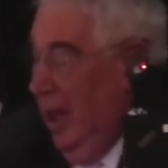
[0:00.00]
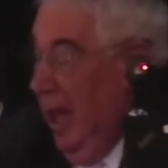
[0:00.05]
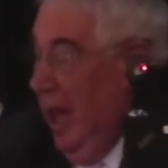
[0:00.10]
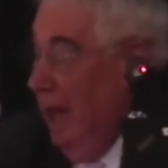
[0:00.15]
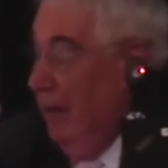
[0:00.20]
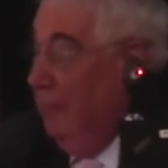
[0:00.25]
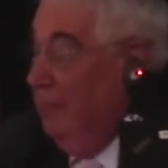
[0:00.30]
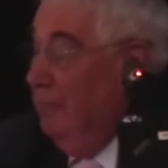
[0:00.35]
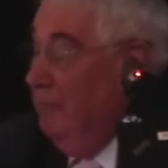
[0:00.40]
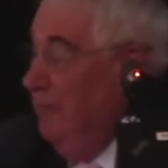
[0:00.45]

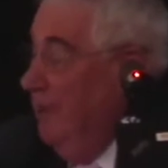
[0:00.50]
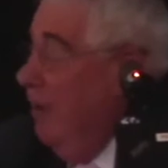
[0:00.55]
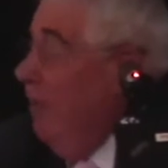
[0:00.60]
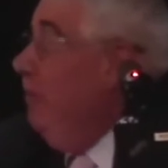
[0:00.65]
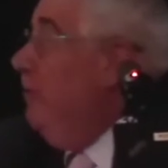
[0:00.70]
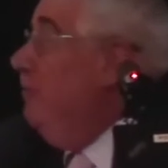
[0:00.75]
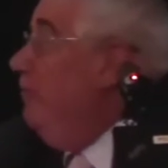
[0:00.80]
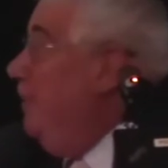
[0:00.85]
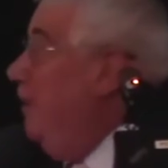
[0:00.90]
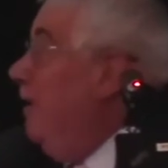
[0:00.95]
Had a
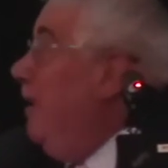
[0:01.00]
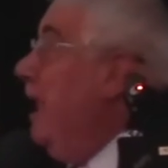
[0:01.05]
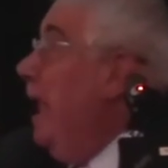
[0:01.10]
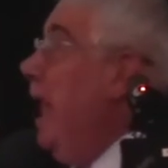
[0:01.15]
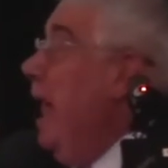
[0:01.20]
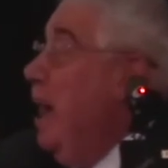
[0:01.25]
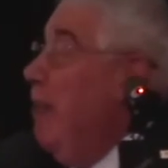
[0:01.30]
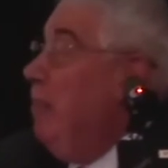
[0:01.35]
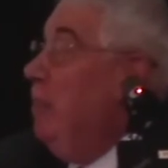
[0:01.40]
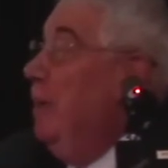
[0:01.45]
very, very
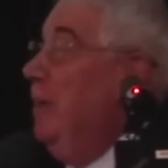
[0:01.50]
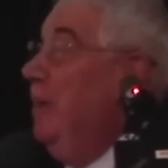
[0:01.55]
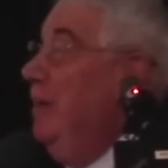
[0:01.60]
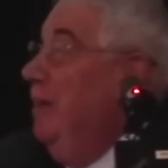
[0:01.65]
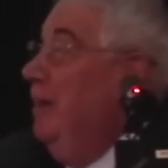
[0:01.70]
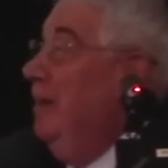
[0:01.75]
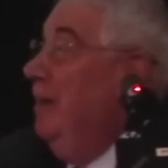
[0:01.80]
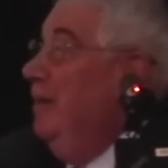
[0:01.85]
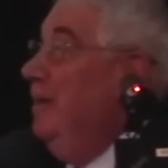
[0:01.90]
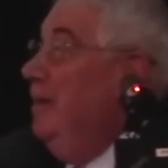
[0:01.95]
happy
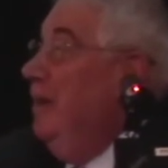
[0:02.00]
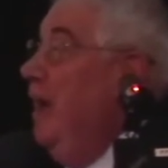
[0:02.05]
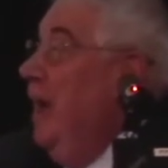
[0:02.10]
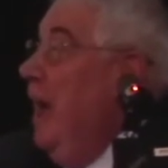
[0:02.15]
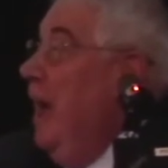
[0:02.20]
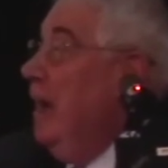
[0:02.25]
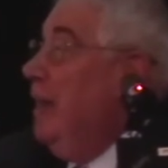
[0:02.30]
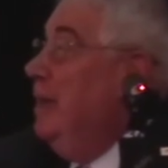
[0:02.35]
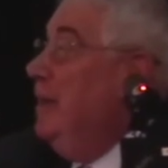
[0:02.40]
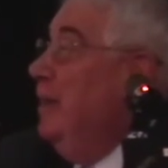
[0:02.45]

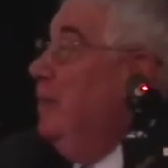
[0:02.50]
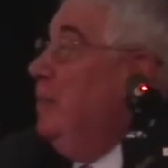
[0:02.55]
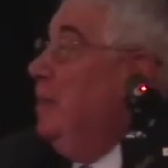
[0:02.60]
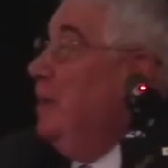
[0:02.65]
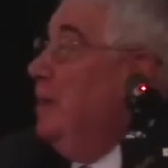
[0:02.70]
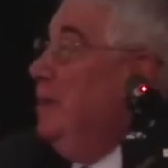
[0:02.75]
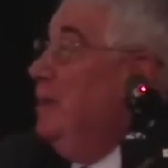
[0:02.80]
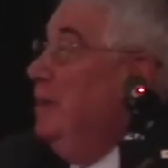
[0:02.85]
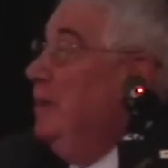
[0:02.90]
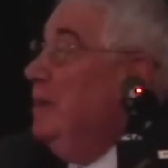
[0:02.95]

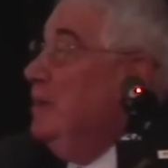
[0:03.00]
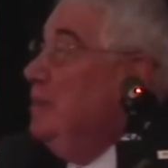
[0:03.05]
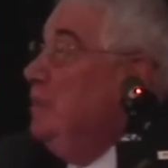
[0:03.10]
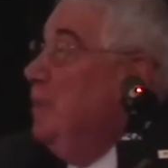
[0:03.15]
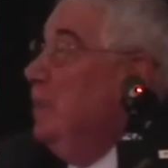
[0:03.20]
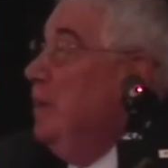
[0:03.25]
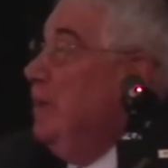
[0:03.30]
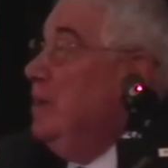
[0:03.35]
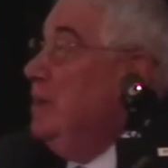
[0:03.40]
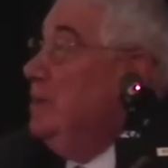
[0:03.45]
academic
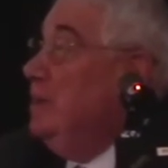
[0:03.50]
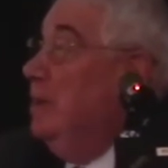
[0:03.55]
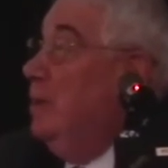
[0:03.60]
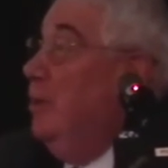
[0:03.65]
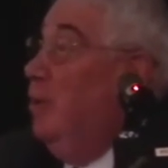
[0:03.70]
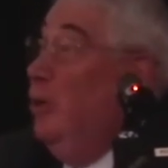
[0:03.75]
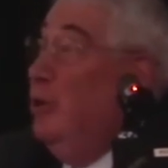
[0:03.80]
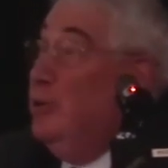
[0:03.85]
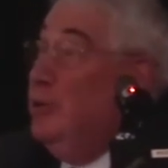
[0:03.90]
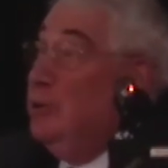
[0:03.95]
experience in
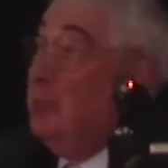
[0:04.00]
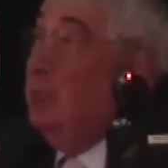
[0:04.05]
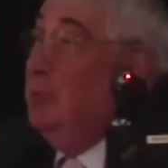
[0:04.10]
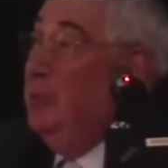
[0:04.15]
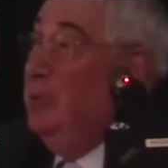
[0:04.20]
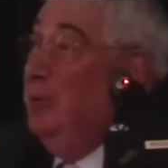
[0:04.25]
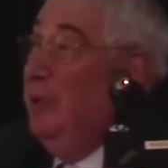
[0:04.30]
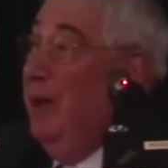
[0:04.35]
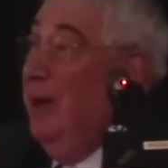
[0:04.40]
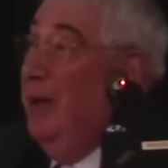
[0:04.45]
law school.
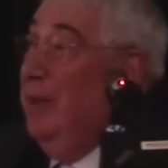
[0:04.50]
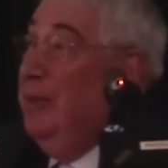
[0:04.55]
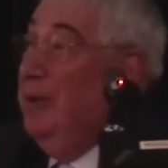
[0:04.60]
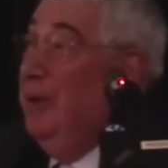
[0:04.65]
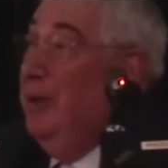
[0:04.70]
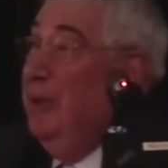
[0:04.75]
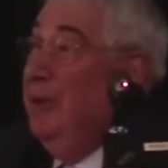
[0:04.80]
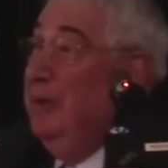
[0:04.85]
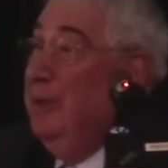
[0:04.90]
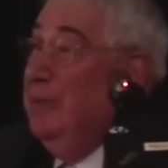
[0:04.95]
I
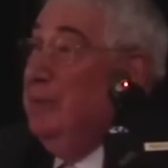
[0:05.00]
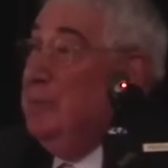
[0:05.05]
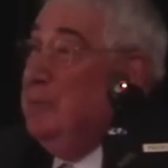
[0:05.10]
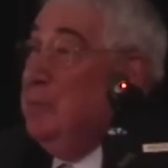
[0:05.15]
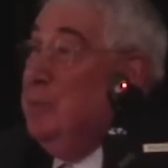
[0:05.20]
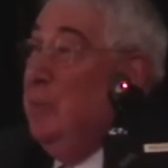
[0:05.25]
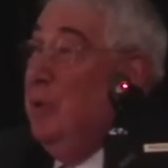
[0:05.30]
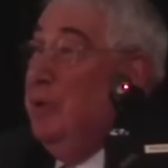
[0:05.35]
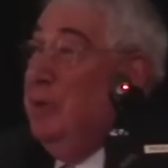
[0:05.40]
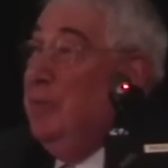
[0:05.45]
thought it
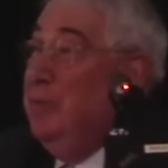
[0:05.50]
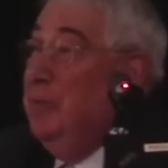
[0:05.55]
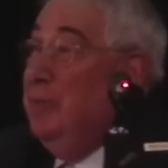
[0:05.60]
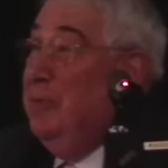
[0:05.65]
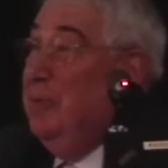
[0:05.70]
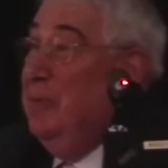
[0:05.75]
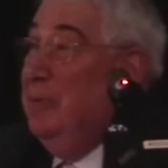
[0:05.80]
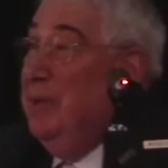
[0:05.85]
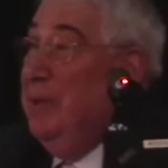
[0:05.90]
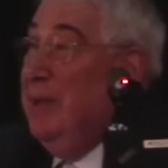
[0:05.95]
was
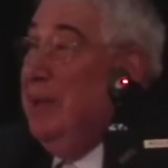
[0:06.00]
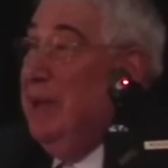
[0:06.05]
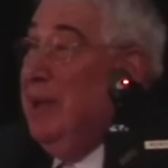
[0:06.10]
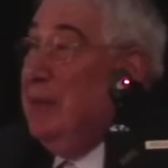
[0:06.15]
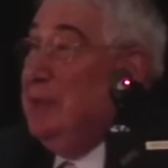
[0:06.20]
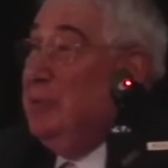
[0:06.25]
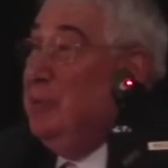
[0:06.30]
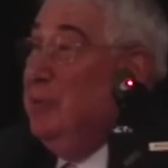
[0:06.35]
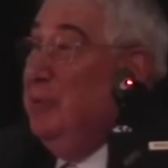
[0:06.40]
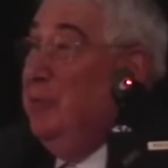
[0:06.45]
wonderful
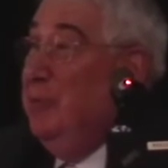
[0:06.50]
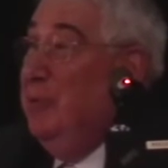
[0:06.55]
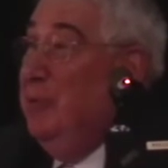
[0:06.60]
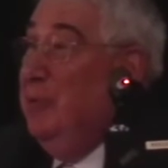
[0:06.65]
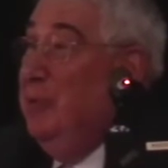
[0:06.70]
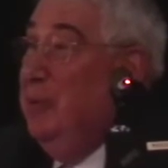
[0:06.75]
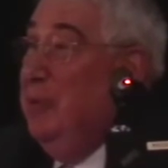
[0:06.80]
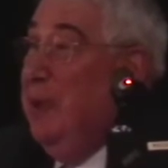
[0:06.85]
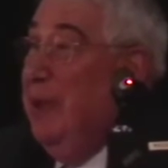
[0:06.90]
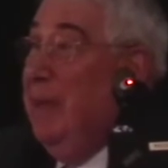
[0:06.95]
intellectual
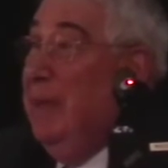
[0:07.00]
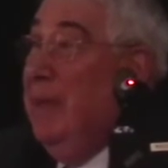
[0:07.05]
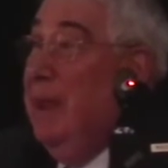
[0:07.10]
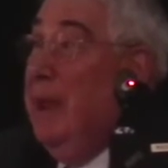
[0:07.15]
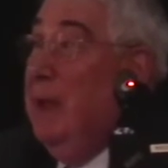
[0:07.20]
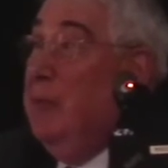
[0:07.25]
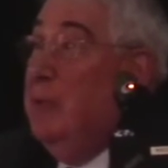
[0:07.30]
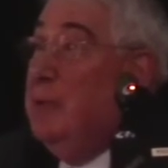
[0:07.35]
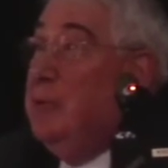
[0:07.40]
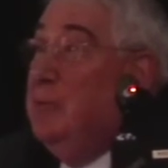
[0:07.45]
food. And
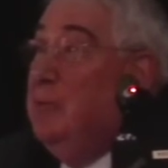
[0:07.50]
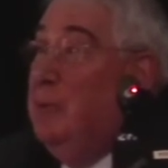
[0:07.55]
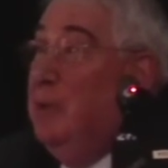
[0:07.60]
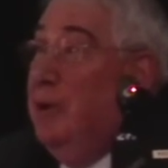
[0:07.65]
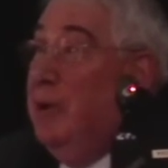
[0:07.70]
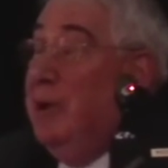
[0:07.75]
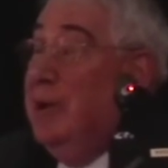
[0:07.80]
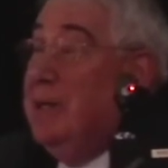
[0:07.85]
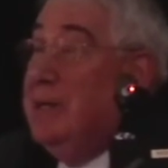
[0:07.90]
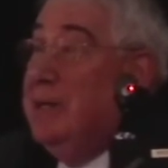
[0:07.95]
then I went to
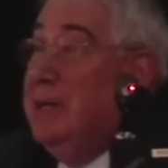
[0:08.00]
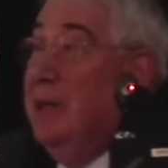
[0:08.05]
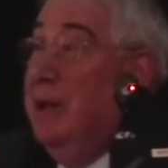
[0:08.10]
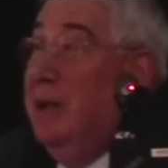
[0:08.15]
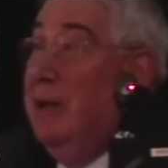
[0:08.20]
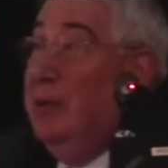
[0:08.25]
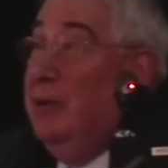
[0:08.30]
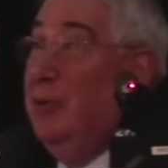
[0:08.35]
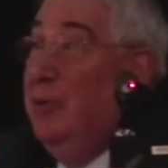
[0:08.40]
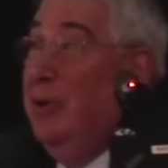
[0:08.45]
work as a
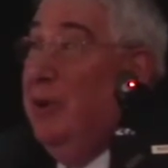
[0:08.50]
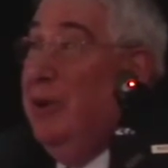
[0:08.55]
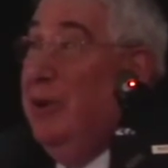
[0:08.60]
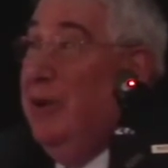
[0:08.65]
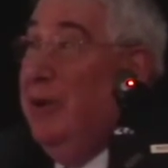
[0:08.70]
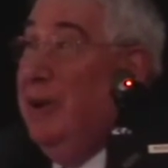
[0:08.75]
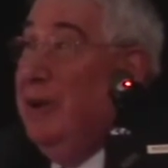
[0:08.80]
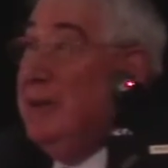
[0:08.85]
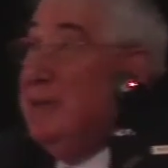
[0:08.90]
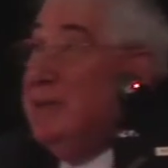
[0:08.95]
young
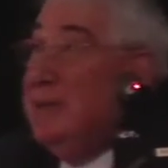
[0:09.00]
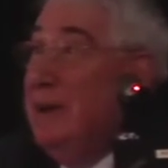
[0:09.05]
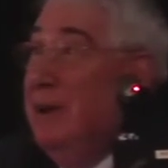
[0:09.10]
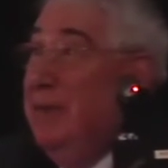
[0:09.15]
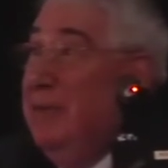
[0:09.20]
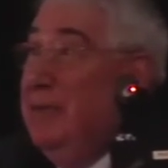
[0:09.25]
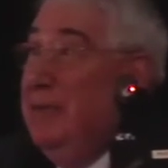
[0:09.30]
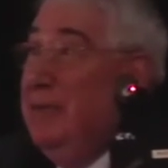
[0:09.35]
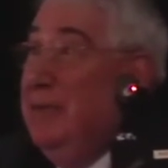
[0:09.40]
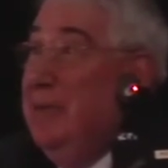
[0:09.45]
lawyer and
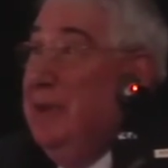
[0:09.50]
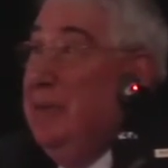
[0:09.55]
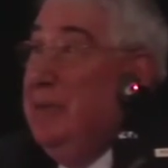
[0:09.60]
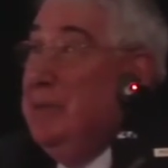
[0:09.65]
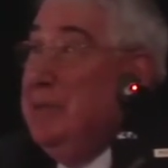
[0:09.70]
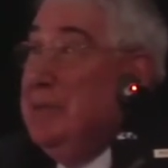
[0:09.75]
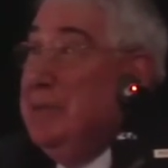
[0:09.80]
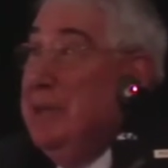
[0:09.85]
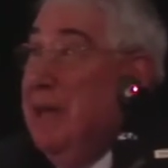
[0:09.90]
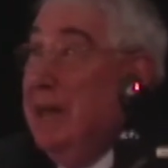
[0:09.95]
discovered that it
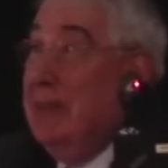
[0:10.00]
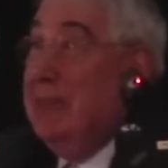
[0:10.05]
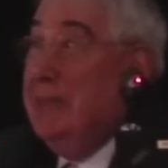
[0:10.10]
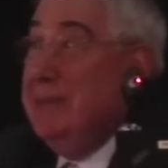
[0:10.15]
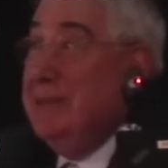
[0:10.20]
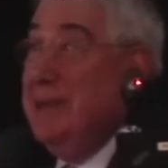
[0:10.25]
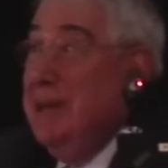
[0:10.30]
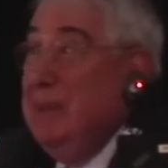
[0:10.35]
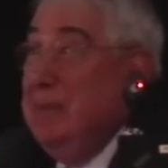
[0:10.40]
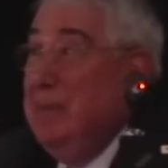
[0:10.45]
was not
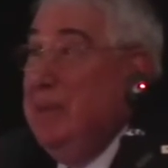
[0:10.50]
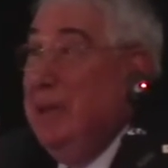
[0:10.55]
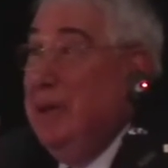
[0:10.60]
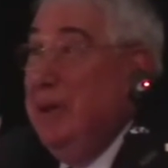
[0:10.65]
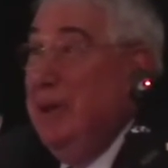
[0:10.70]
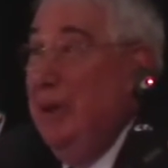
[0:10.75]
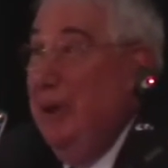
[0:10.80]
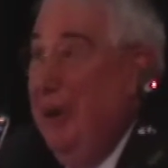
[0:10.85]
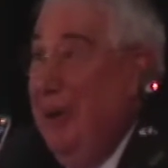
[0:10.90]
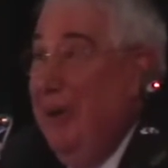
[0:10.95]
the same thing
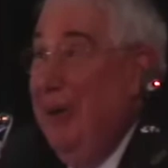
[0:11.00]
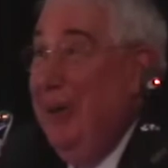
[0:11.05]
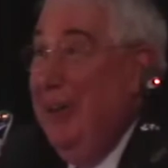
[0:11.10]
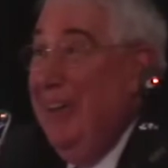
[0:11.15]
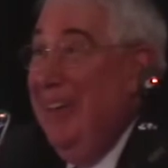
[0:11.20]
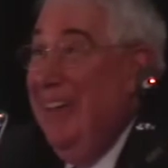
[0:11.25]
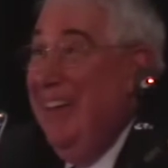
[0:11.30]
at all.